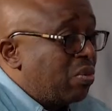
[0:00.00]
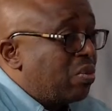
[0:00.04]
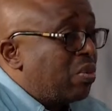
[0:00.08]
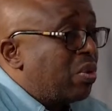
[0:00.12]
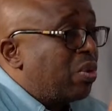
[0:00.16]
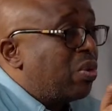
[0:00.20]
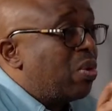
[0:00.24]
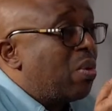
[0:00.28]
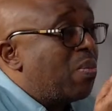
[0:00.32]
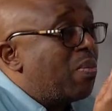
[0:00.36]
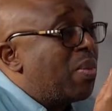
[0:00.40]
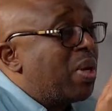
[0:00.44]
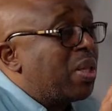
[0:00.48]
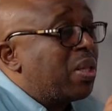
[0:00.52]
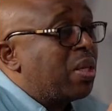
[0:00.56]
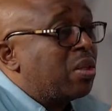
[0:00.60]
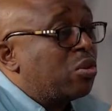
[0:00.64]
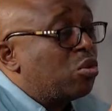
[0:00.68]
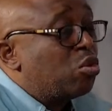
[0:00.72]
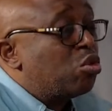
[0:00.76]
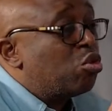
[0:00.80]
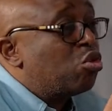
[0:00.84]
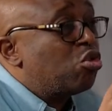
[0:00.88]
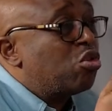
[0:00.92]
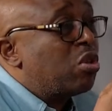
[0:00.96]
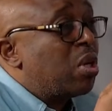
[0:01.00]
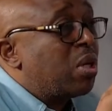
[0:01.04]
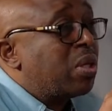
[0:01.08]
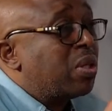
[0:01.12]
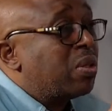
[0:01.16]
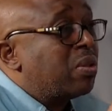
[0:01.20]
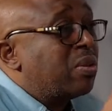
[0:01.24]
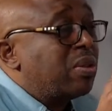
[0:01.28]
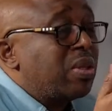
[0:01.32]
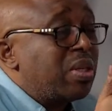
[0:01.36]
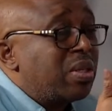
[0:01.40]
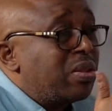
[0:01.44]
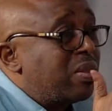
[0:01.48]
with your mother to struggle.
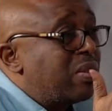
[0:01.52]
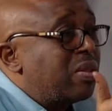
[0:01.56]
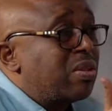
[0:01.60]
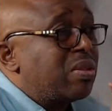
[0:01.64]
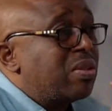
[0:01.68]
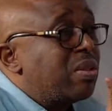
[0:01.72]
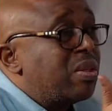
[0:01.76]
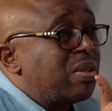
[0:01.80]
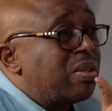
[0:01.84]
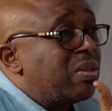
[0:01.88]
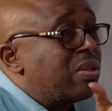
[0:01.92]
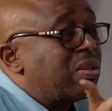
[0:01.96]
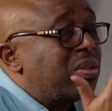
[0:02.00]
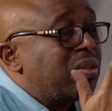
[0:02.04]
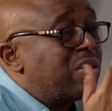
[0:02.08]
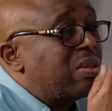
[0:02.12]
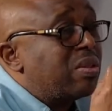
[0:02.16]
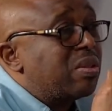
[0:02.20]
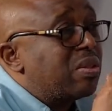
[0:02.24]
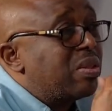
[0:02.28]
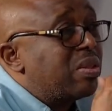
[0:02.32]
It's